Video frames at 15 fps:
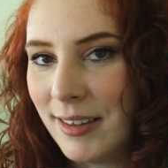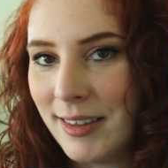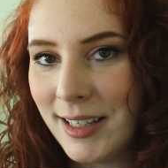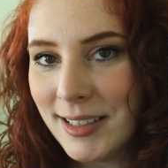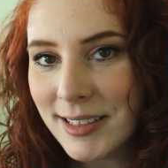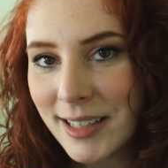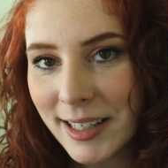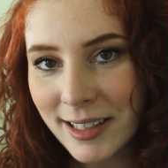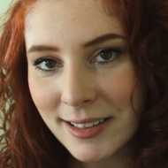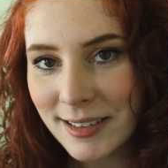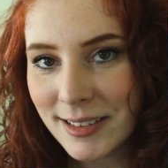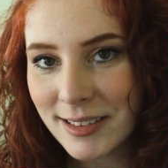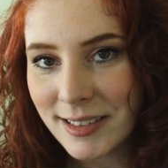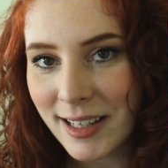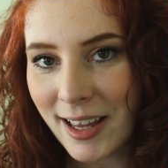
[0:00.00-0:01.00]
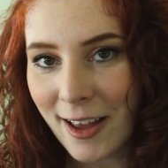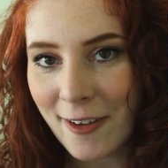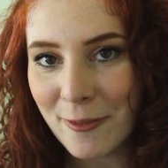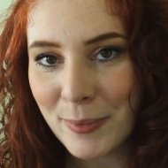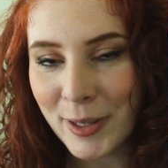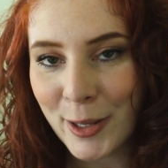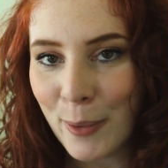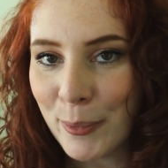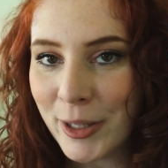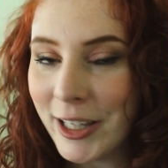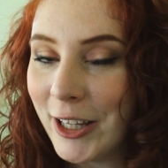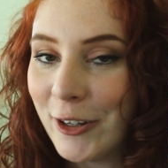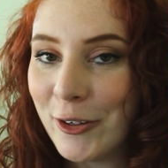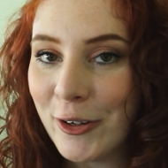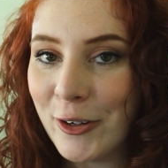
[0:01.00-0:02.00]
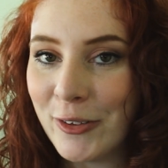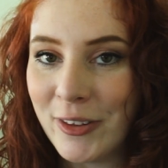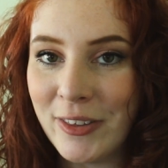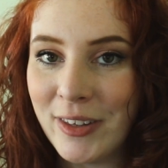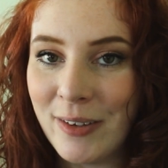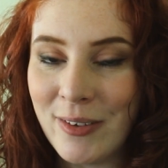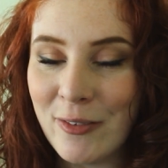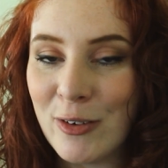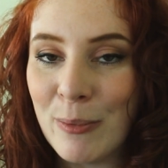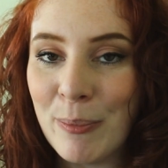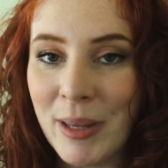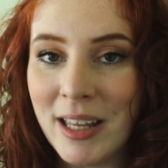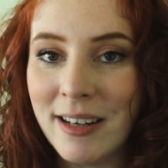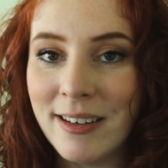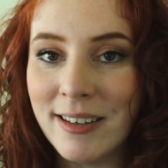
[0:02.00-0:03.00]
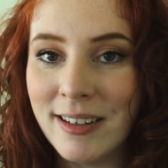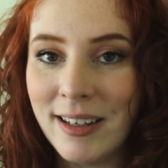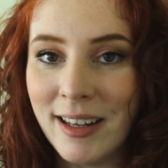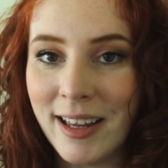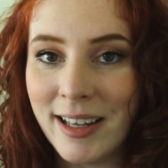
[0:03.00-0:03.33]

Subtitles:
These things have become clearer than they've ever been,